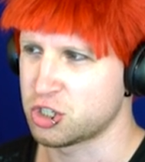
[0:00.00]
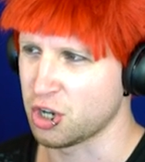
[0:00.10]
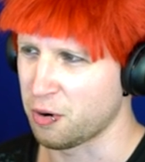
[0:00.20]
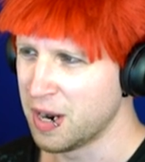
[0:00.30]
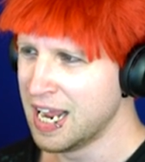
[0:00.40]

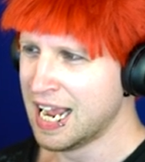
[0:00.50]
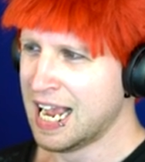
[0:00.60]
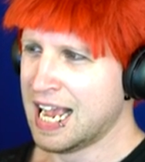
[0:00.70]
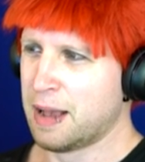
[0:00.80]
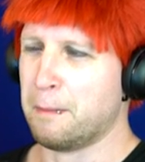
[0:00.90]
So
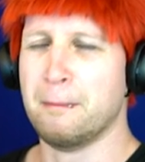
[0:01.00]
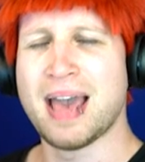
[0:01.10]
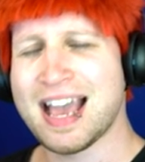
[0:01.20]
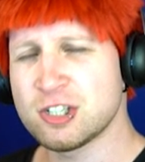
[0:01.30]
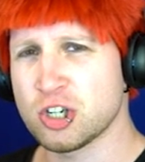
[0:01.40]

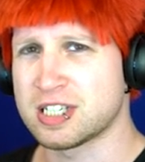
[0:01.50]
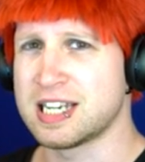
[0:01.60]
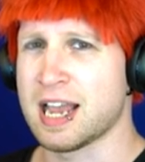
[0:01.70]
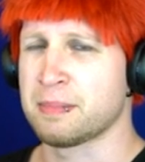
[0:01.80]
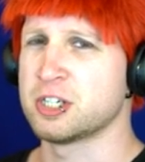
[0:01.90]
magic
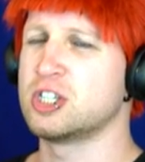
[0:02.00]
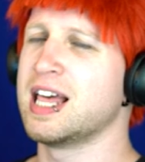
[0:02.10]
damage